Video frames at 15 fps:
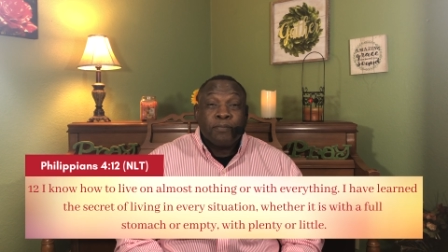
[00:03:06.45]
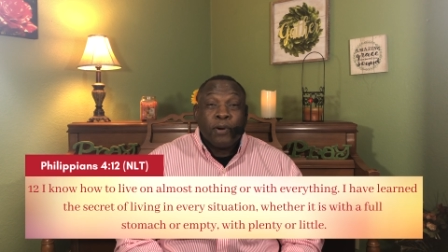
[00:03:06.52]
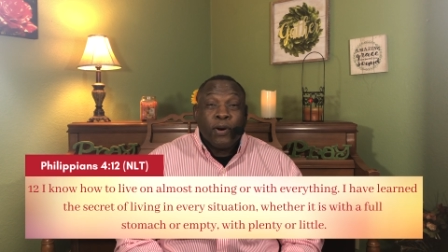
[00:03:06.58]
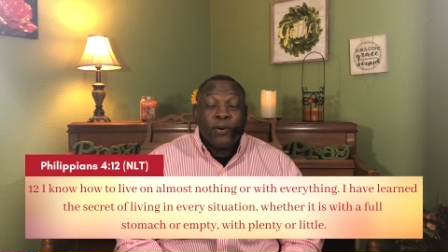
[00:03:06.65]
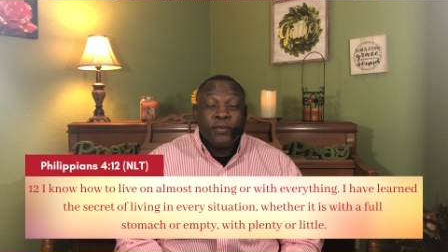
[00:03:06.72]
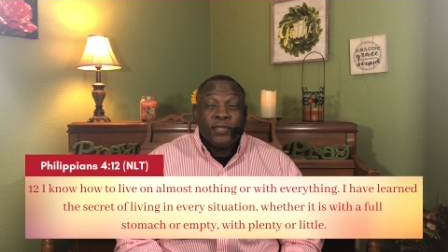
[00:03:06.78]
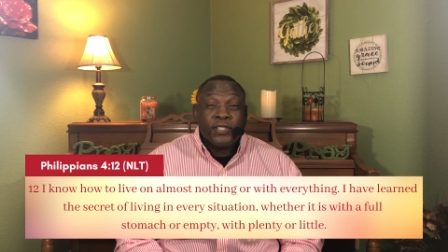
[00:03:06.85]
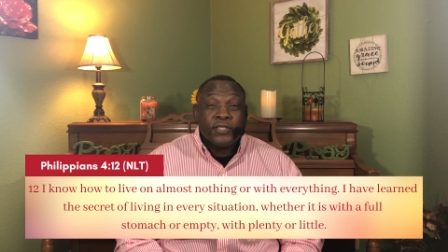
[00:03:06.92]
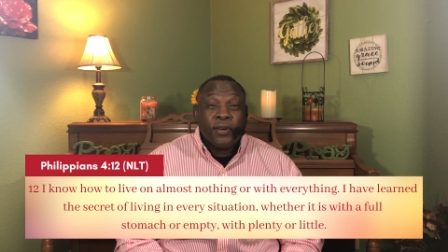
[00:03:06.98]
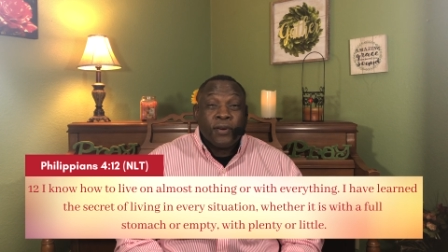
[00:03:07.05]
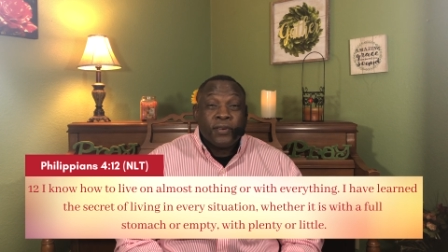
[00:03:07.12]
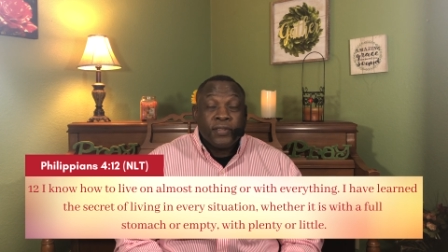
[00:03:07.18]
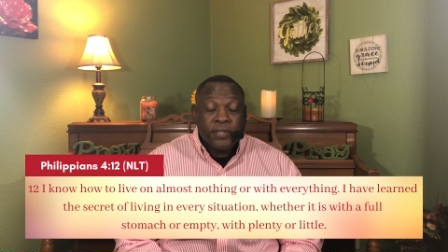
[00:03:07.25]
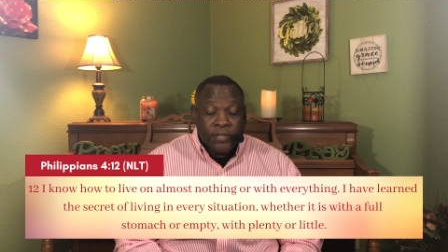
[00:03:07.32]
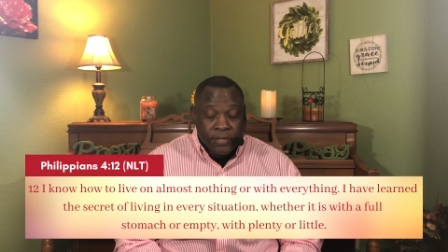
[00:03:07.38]
Paul is
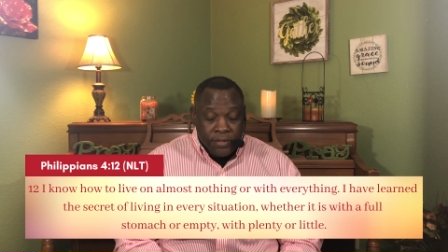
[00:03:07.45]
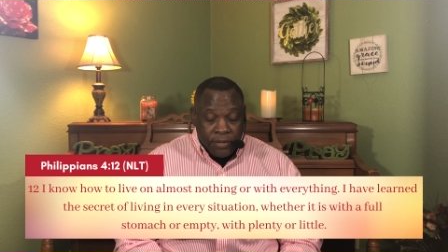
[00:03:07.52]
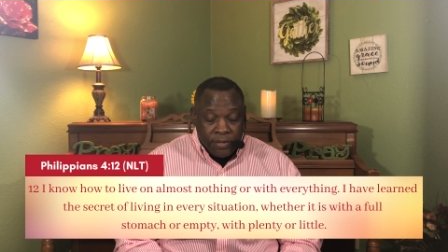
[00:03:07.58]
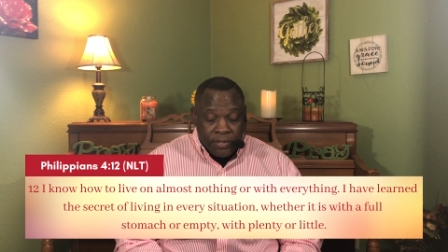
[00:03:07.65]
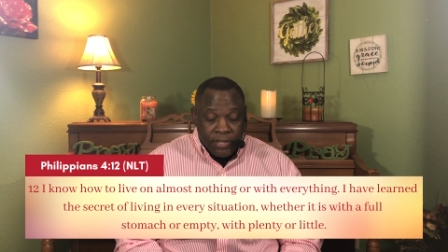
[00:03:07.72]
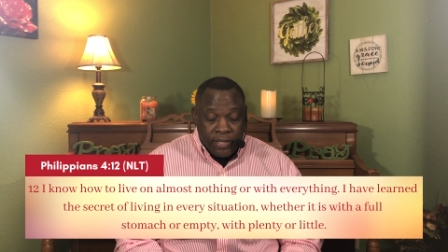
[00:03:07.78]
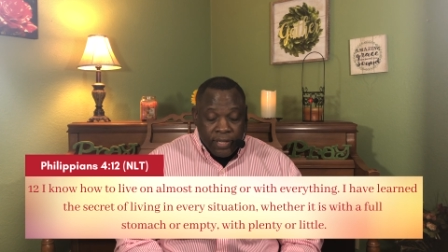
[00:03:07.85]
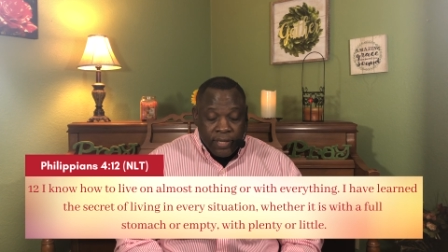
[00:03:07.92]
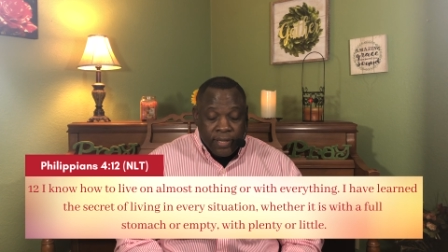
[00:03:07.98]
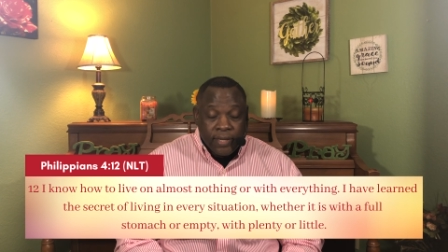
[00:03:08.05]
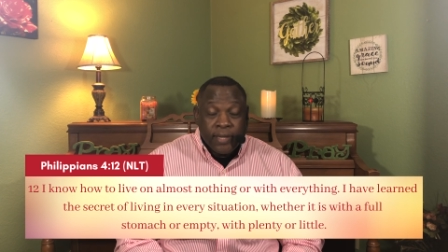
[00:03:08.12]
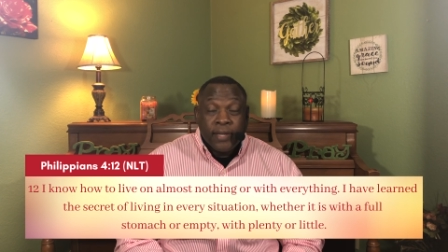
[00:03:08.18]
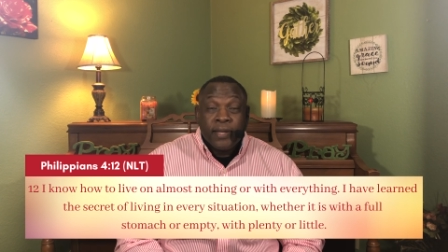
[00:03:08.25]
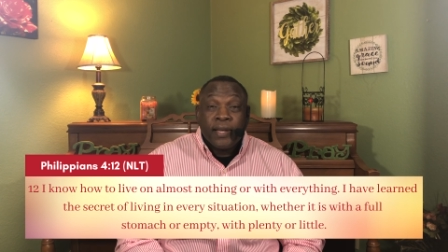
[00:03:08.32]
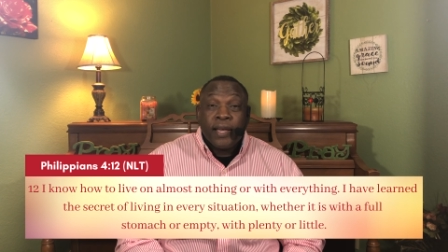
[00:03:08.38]
talking to the church again
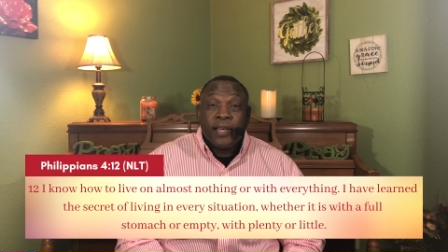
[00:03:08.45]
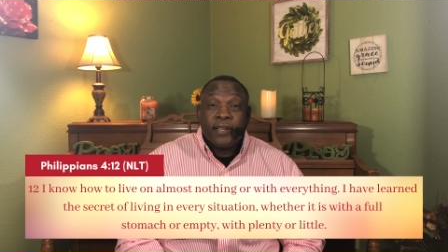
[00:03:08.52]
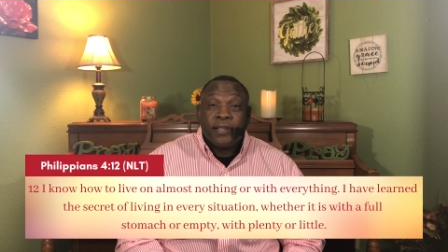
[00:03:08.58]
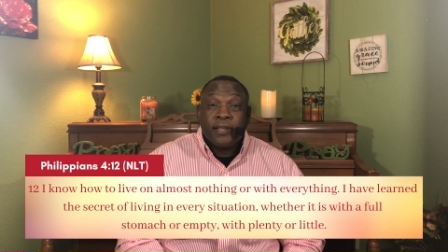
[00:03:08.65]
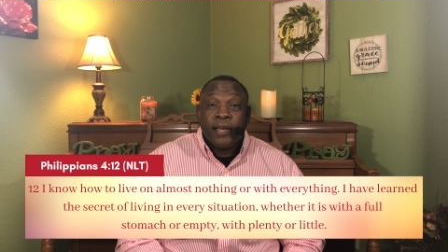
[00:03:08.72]
at,